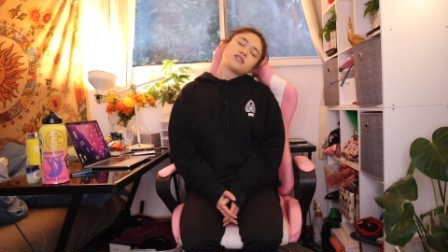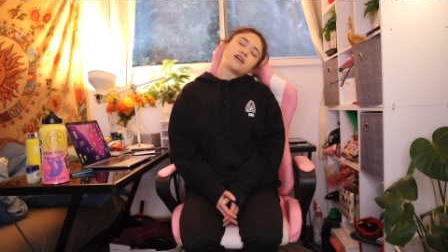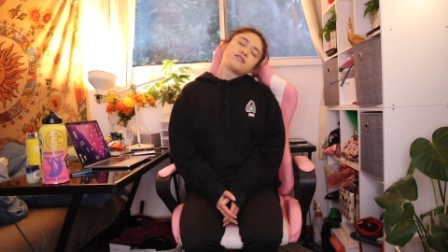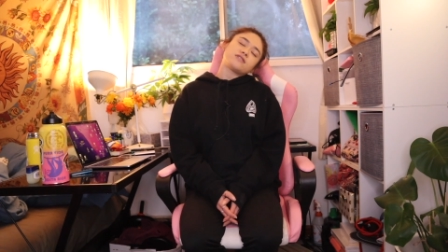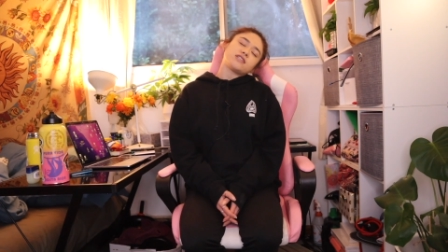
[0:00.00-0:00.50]

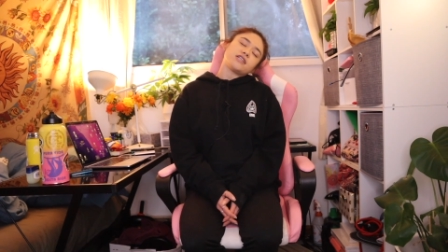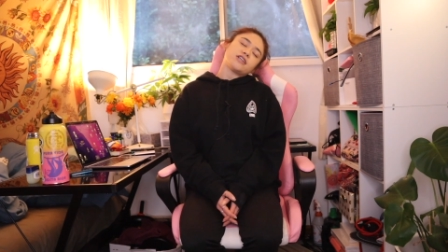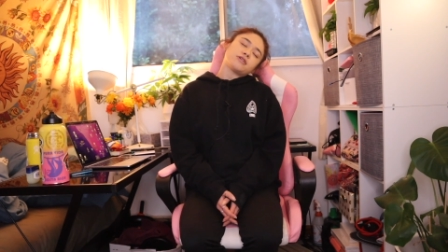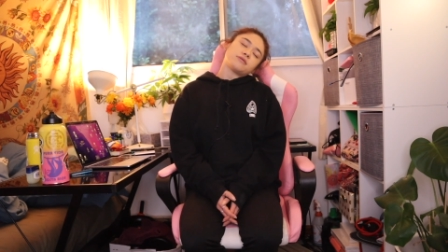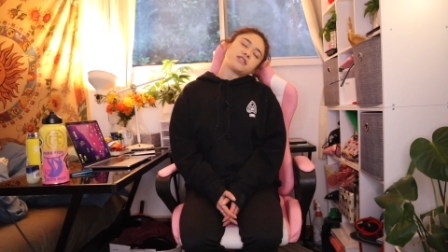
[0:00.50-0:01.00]
left
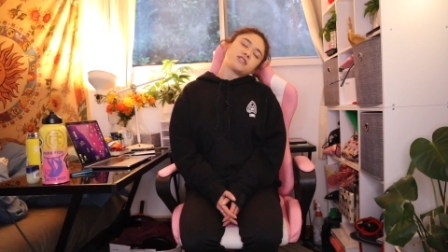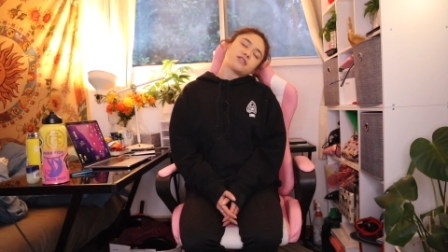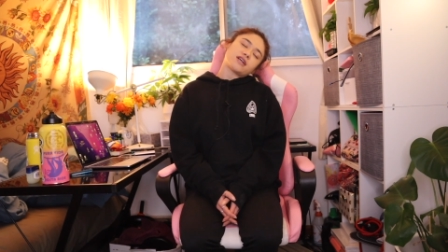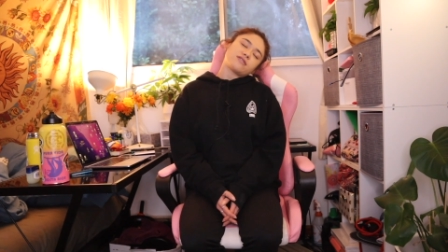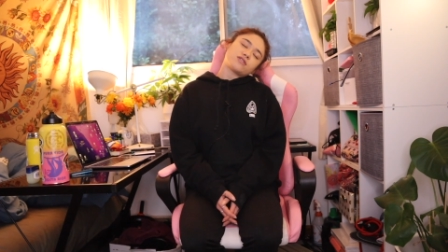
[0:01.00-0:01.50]
ear meets your
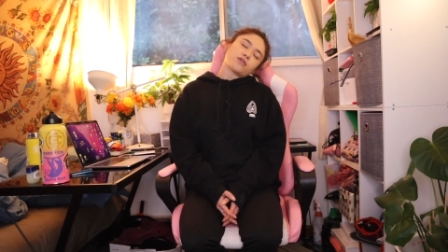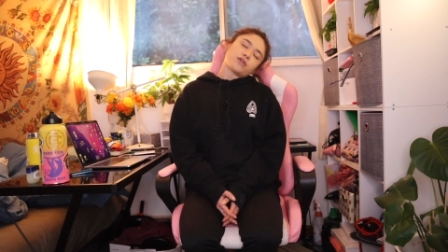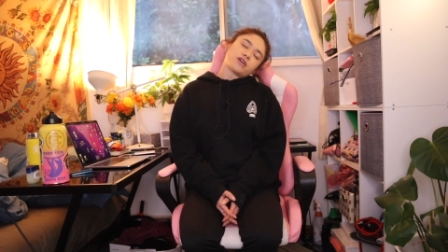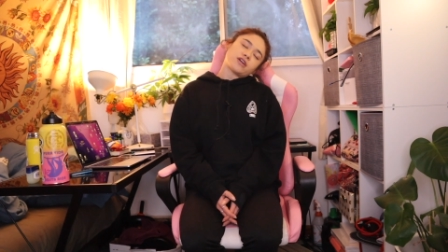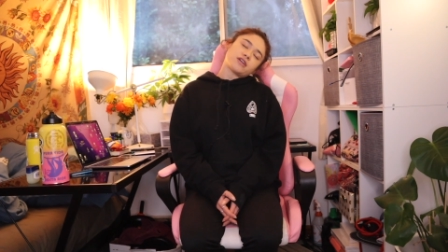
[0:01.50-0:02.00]
left
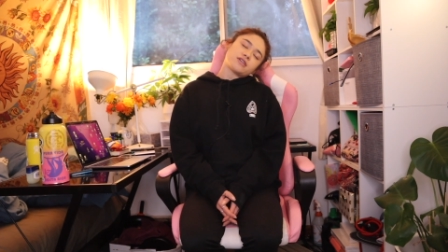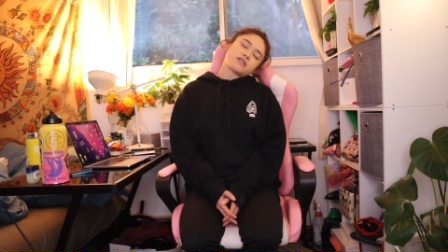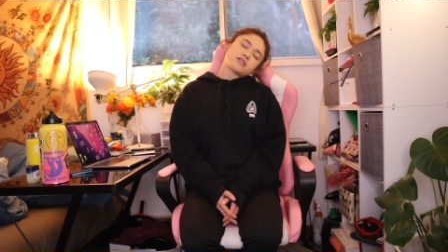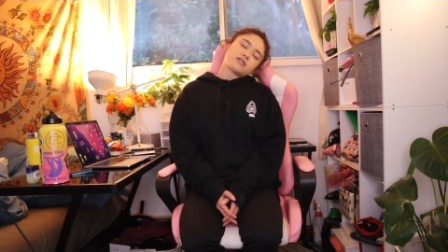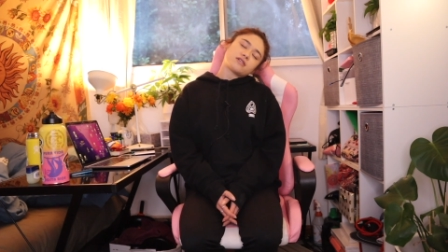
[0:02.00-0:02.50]
shoulders.